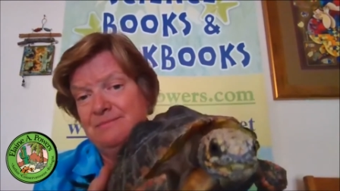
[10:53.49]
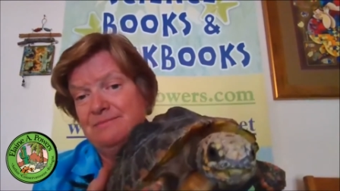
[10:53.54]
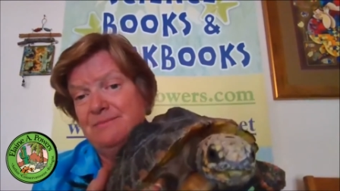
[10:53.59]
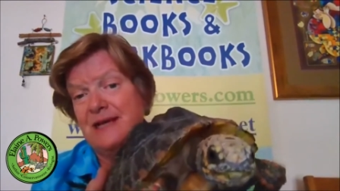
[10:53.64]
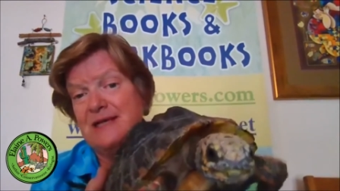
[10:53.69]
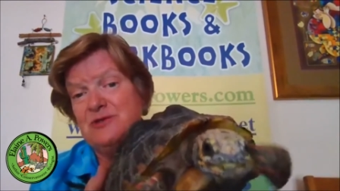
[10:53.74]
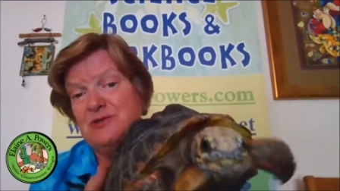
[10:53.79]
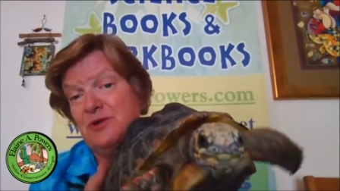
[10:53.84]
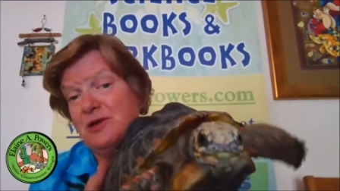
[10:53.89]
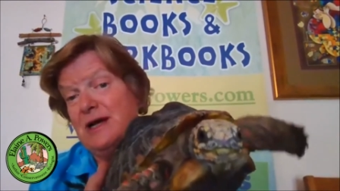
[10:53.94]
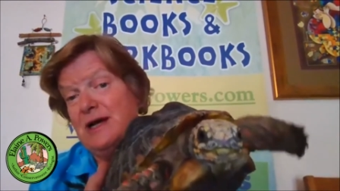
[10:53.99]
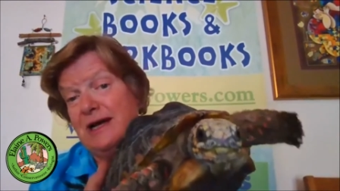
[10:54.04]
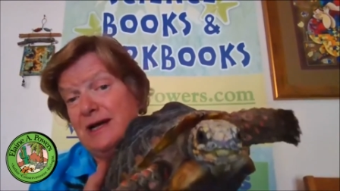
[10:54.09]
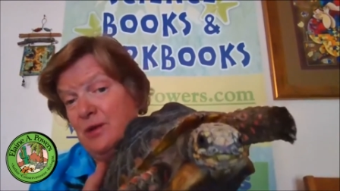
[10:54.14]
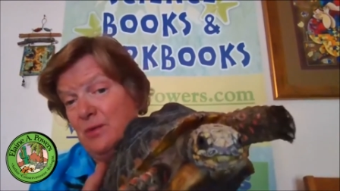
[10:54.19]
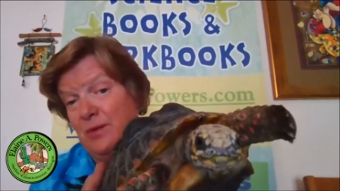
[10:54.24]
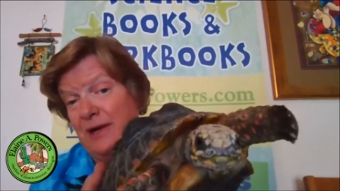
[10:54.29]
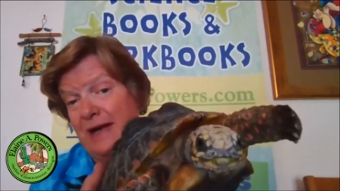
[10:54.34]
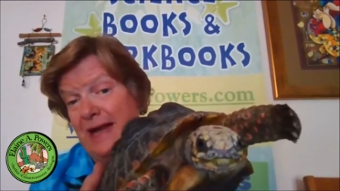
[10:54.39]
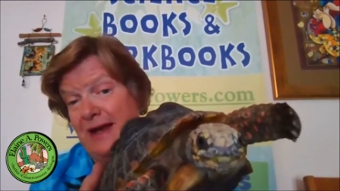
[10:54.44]
My
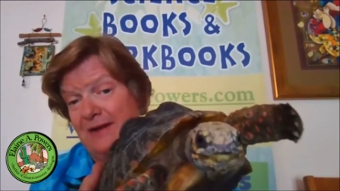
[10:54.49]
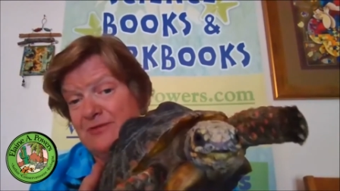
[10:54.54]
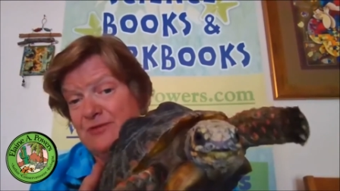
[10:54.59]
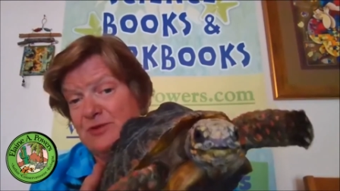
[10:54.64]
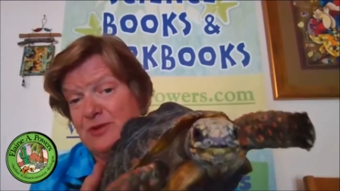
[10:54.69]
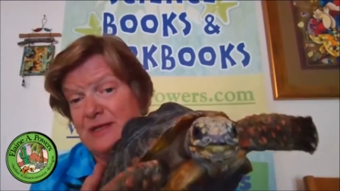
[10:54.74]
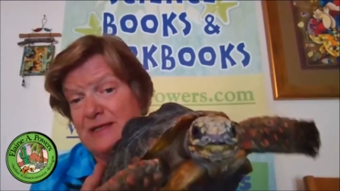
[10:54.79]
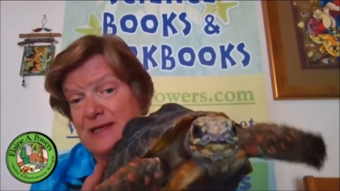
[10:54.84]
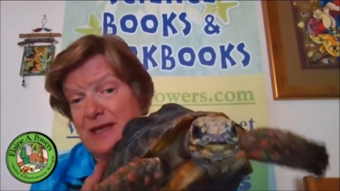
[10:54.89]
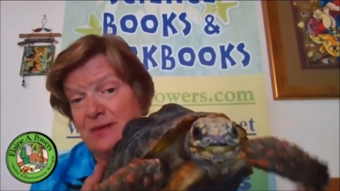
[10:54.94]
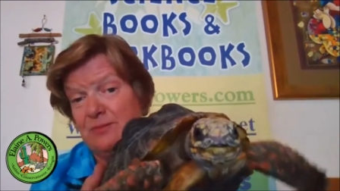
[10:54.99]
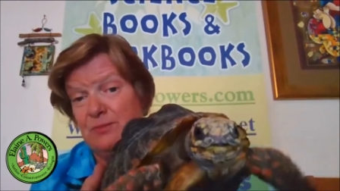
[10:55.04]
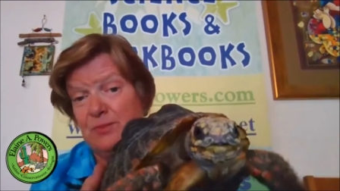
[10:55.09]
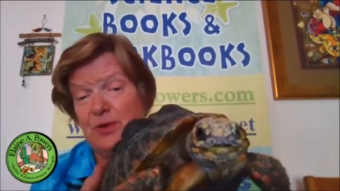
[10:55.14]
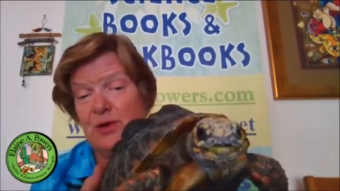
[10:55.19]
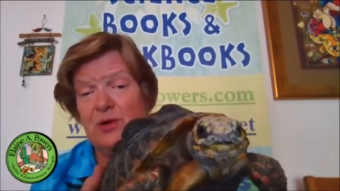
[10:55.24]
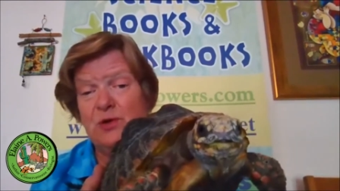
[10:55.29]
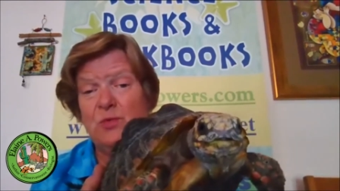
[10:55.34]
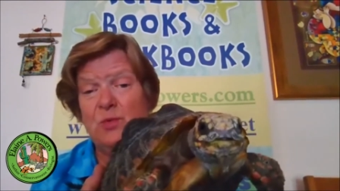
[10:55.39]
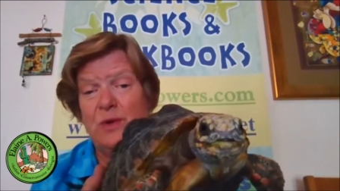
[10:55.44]
sulcata went after a dead
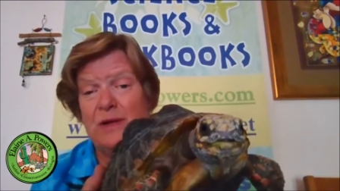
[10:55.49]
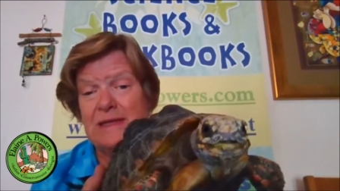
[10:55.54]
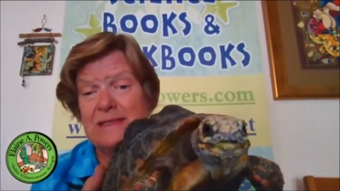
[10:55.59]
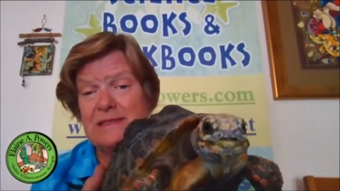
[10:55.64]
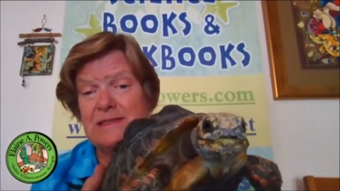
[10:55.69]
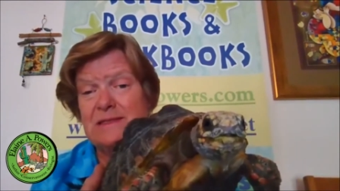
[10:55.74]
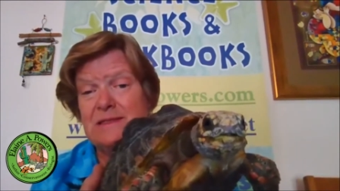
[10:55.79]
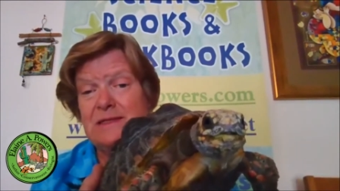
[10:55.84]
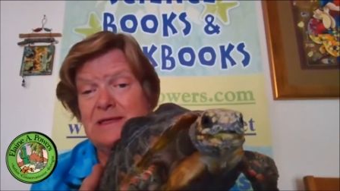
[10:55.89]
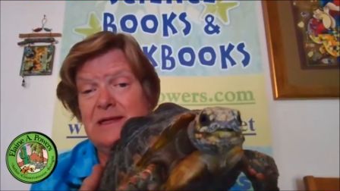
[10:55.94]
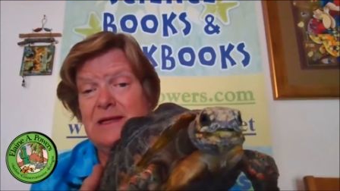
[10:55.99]
bird once.